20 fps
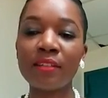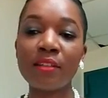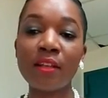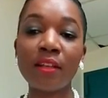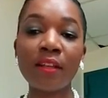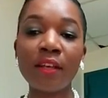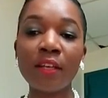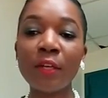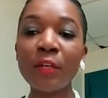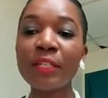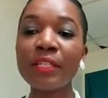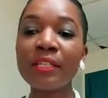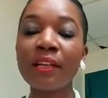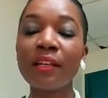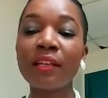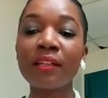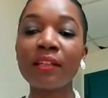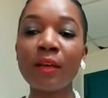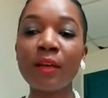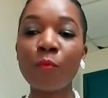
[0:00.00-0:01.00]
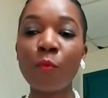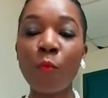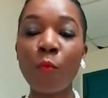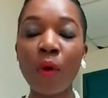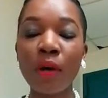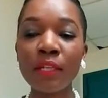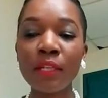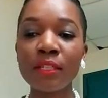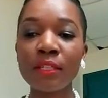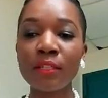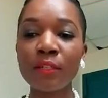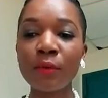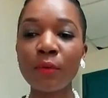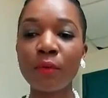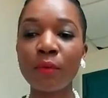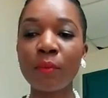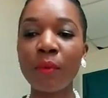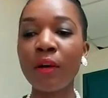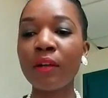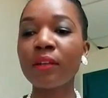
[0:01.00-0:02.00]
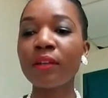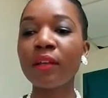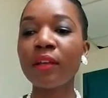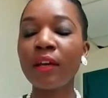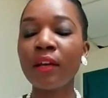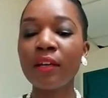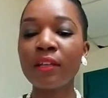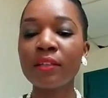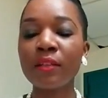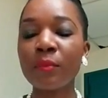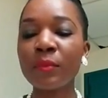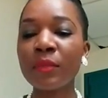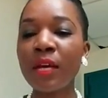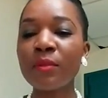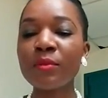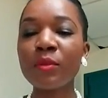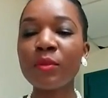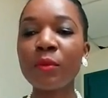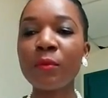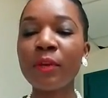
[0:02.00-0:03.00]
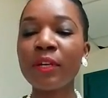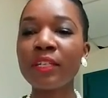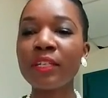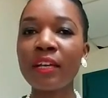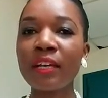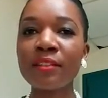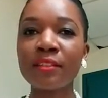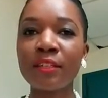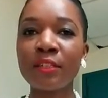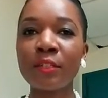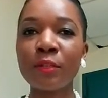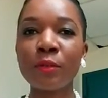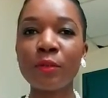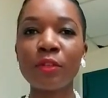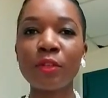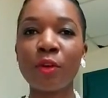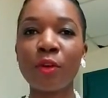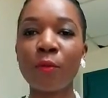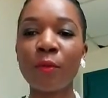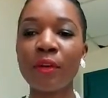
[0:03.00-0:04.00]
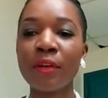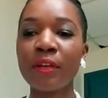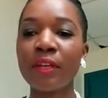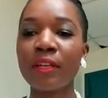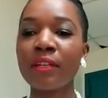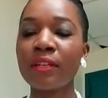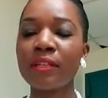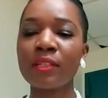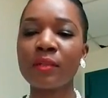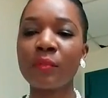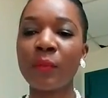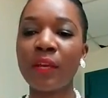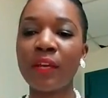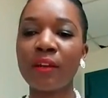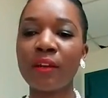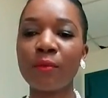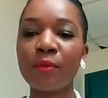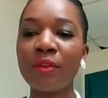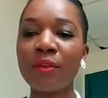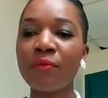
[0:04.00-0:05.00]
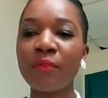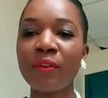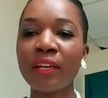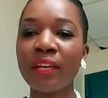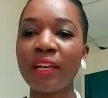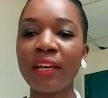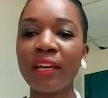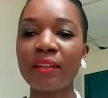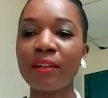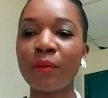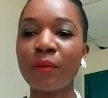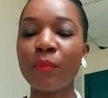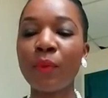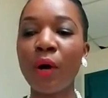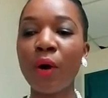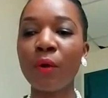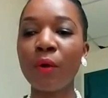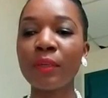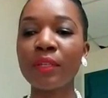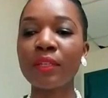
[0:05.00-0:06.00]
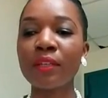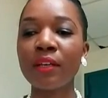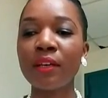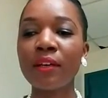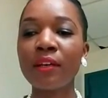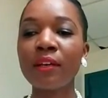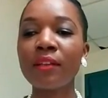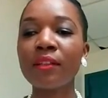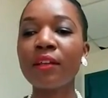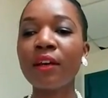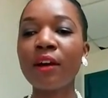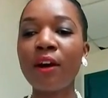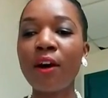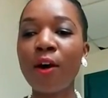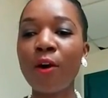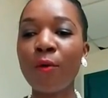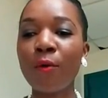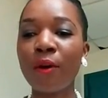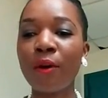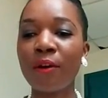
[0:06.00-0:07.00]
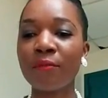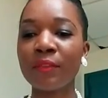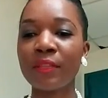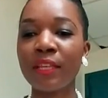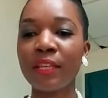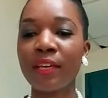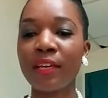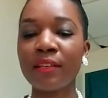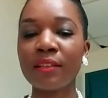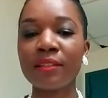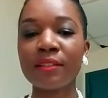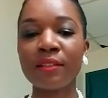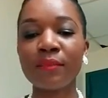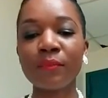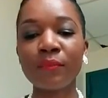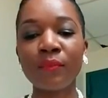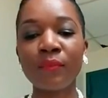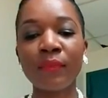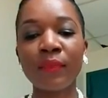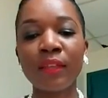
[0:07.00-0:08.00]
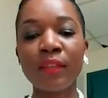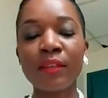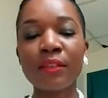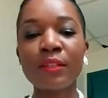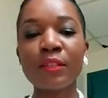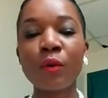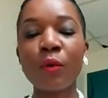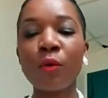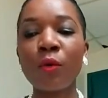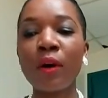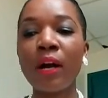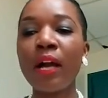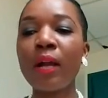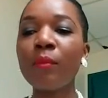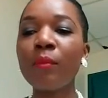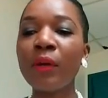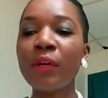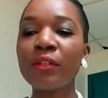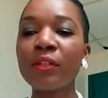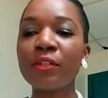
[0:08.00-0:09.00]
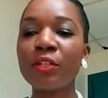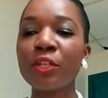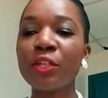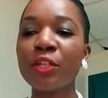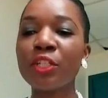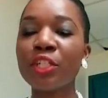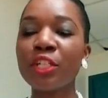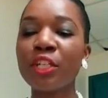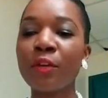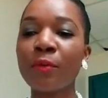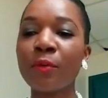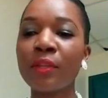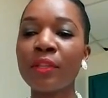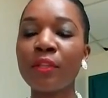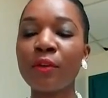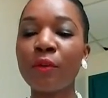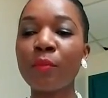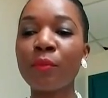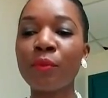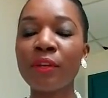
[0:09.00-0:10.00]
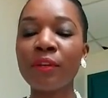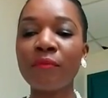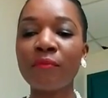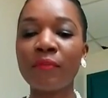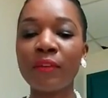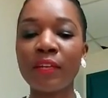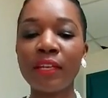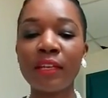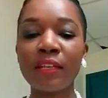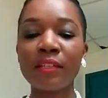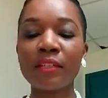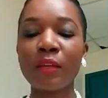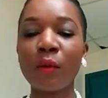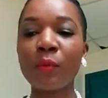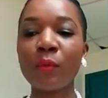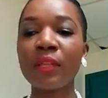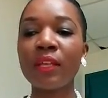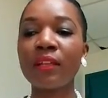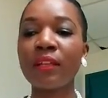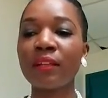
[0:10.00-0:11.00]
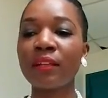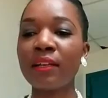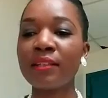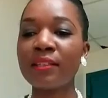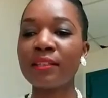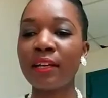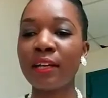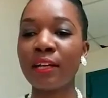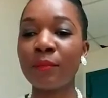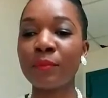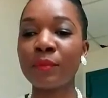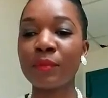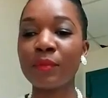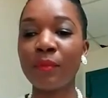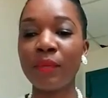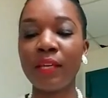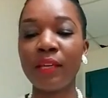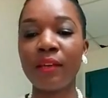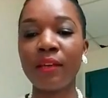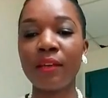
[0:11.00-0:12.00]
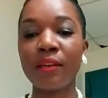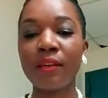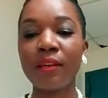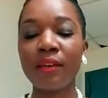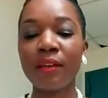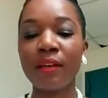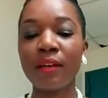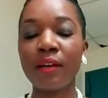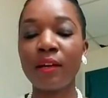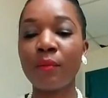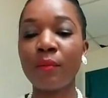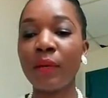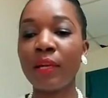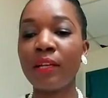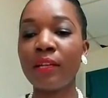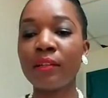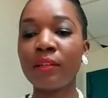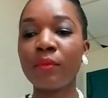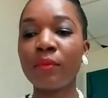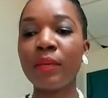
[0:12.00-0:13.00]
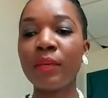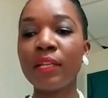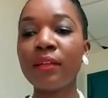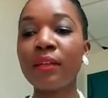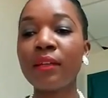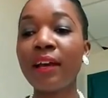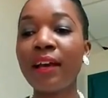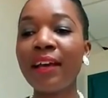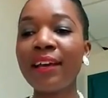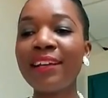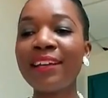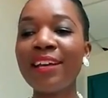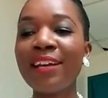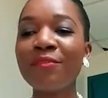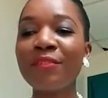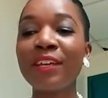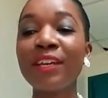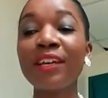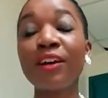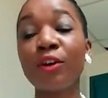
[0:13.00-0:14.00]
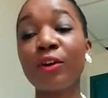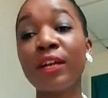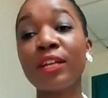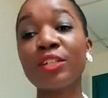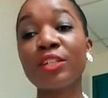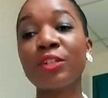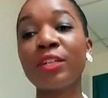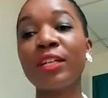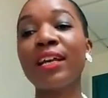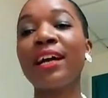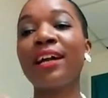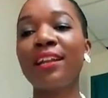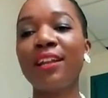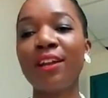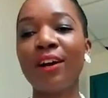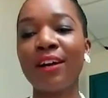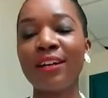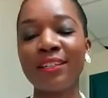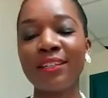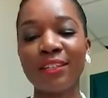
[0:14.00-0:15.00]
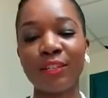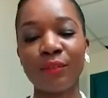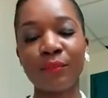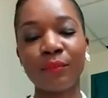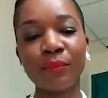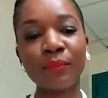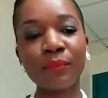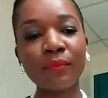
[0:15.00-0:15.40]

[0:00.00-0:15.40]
It's not that you're telling them what to do, but sometimes when we're destitute or we're in despair, we forget about the how of things. So I'm going to just share with you briefly something that has helped me a little bit. Hi Levy, or actually a lot.